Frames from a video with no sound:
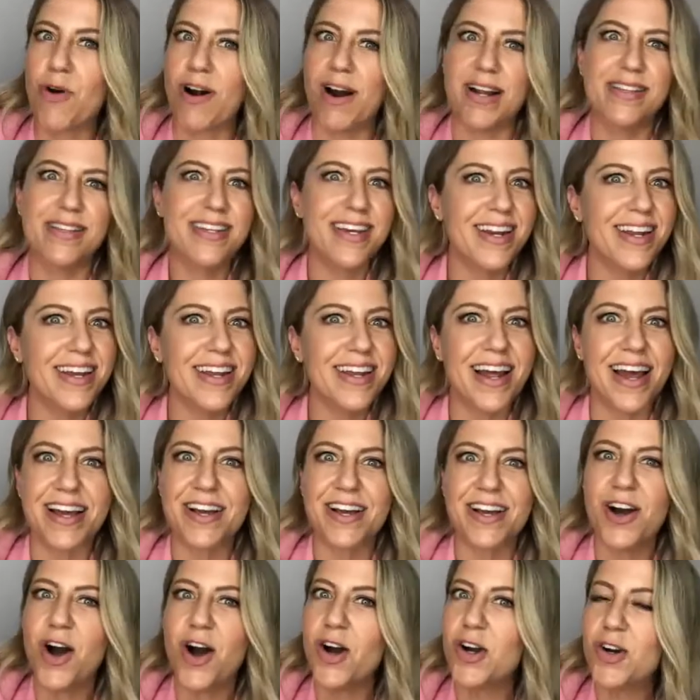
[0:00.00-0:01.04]
I did it, I
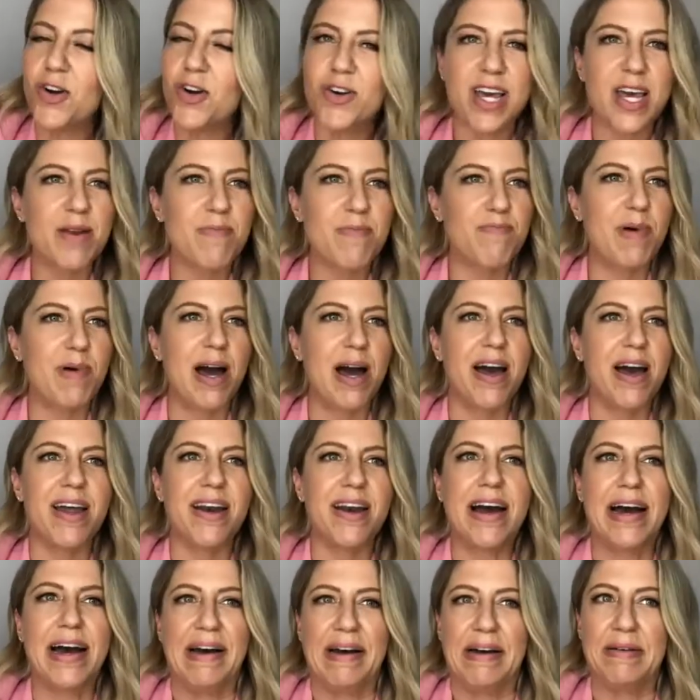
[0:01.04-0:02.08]
conquered it, but
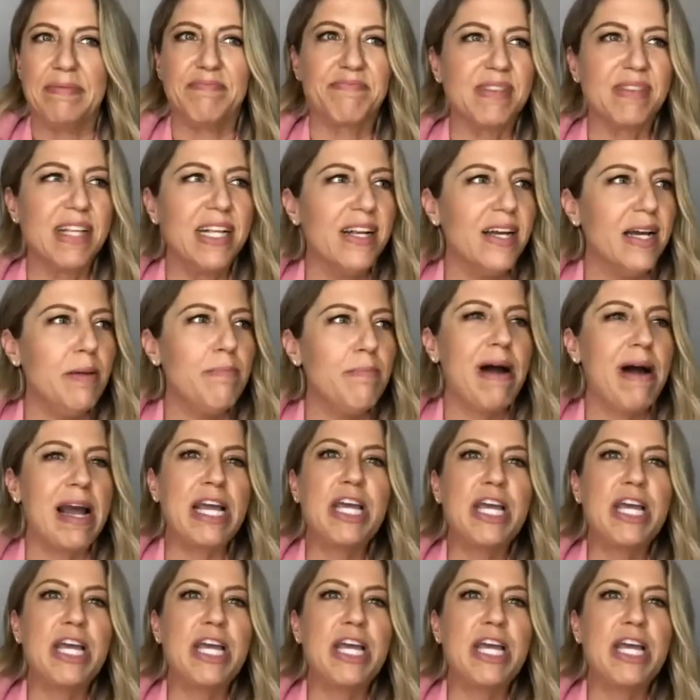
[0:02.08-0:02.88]
my